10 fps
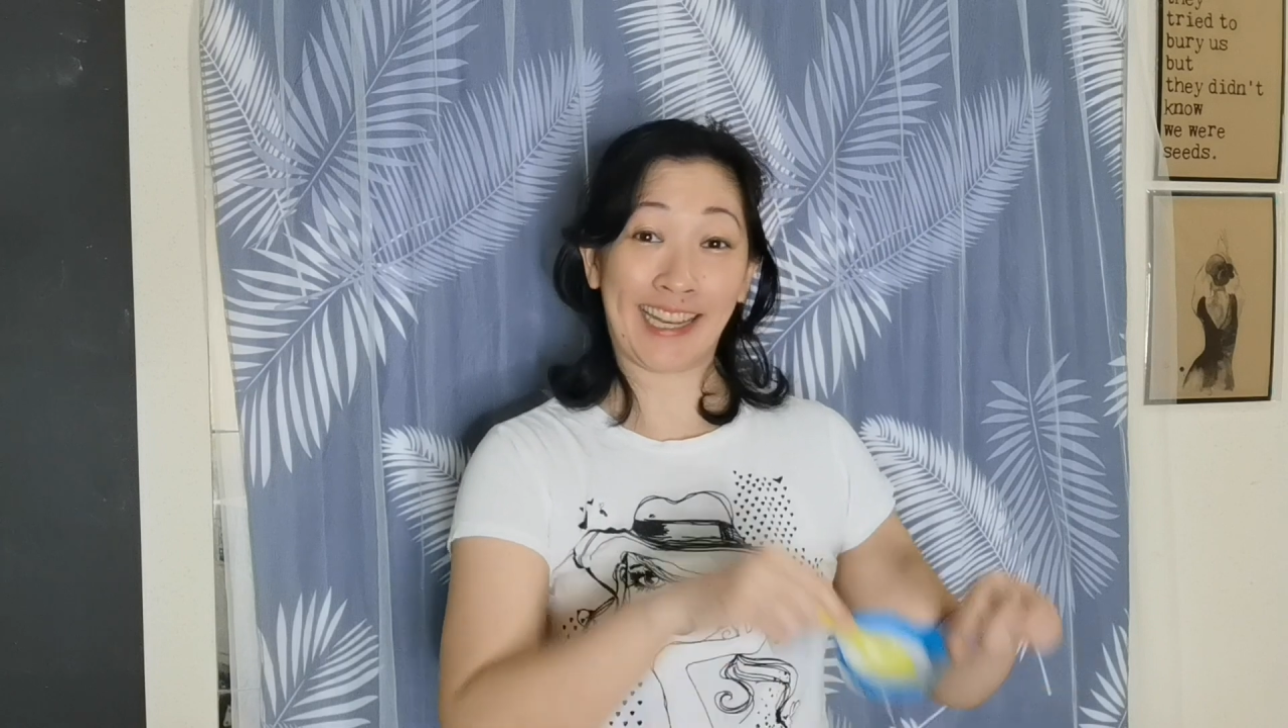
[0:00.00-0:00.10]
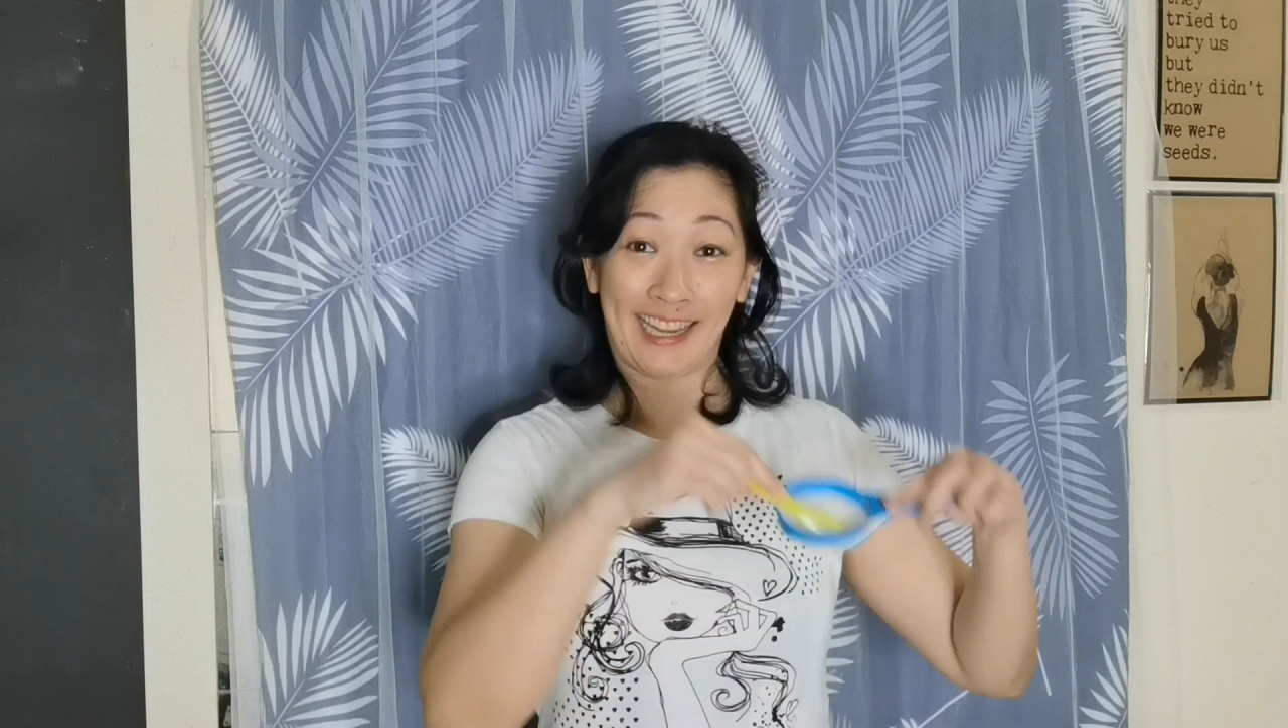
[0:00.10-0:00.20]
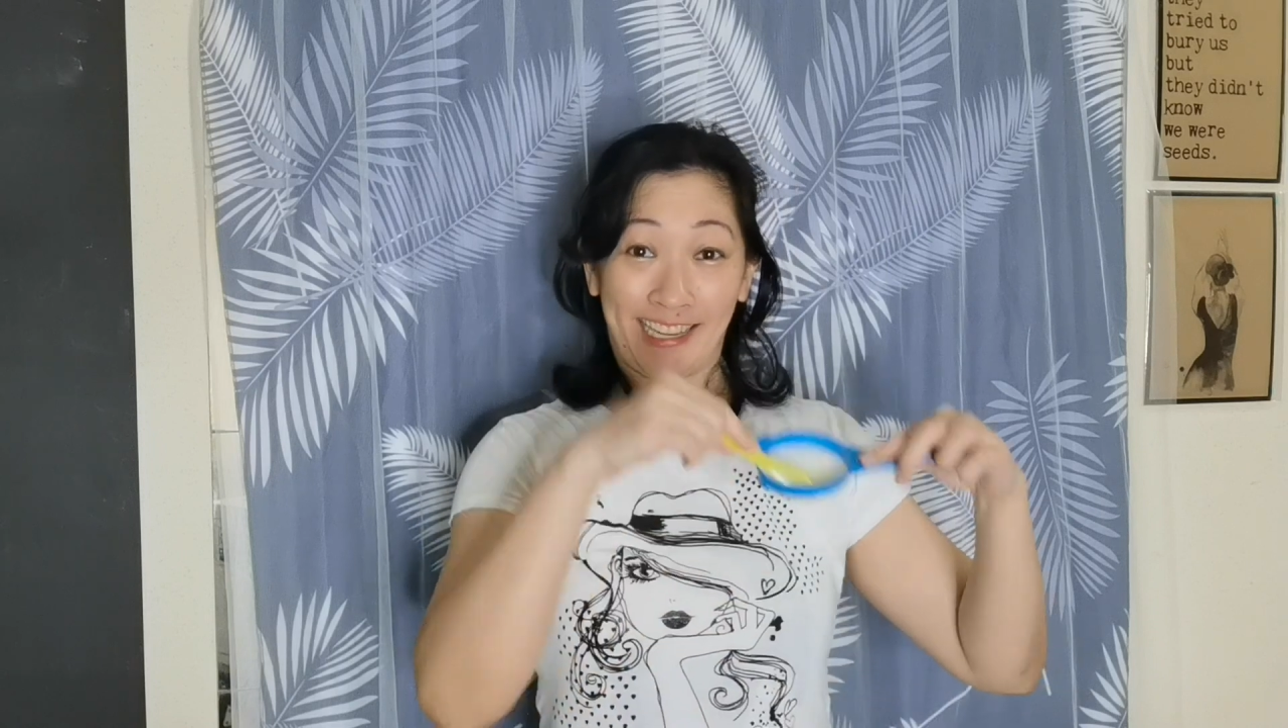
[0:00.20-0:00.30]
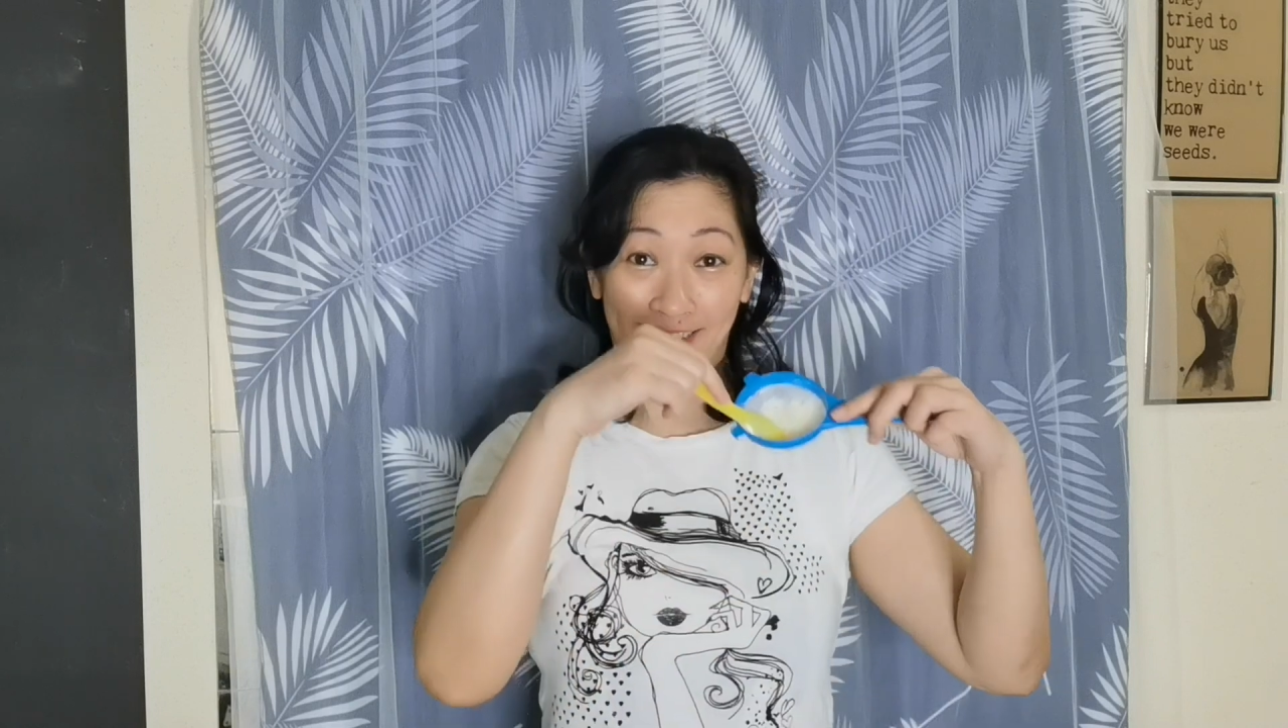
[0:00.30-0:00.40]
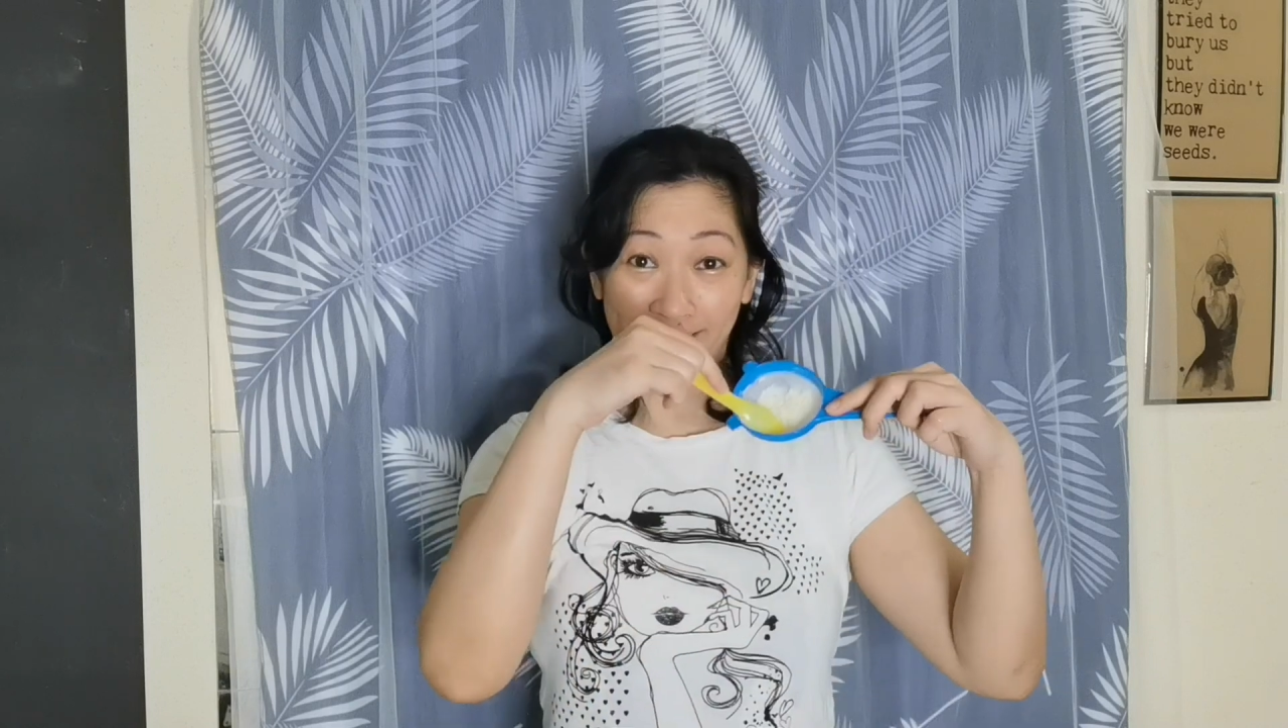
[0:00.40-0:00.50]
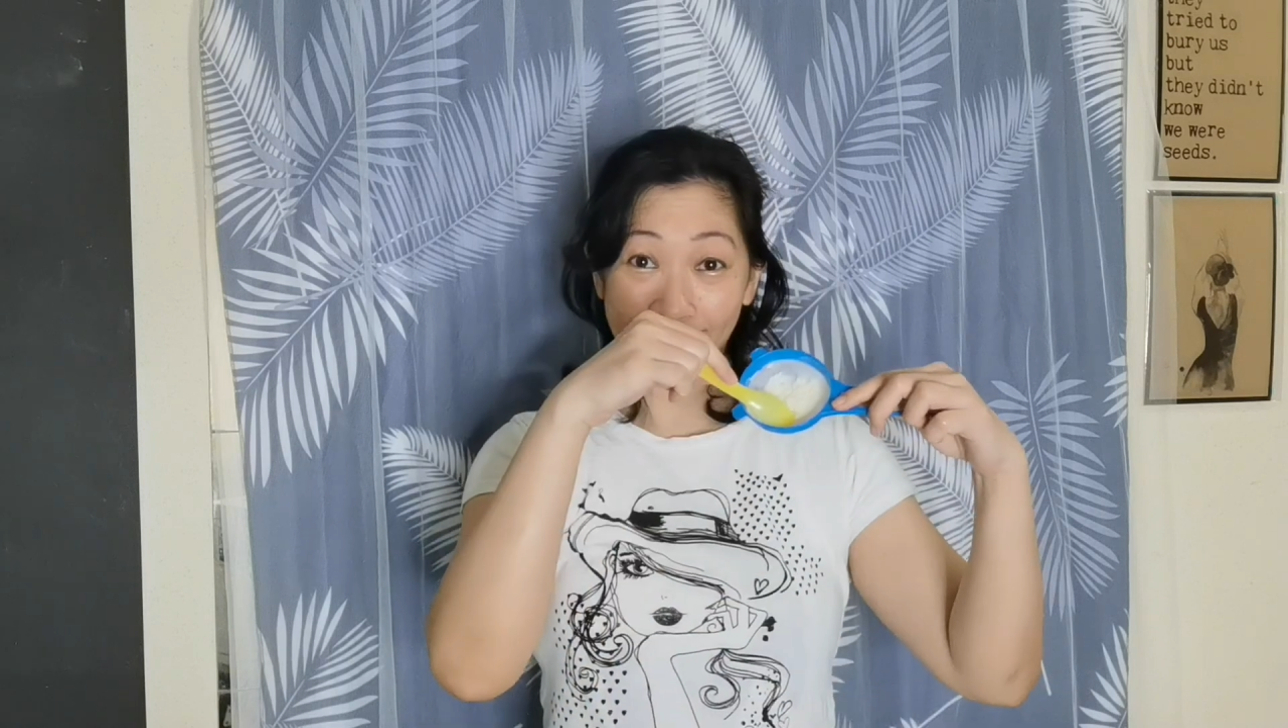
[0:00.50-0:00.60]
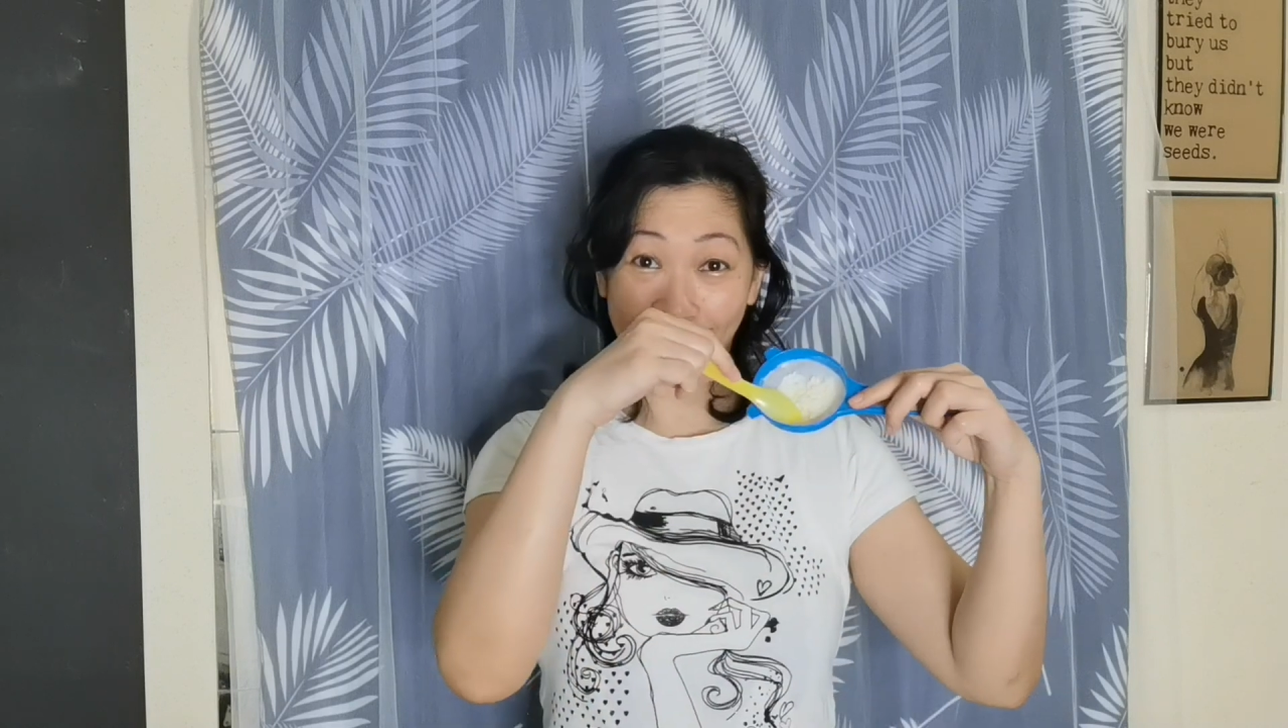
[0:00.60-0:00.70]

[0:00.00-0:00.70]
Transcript: clean,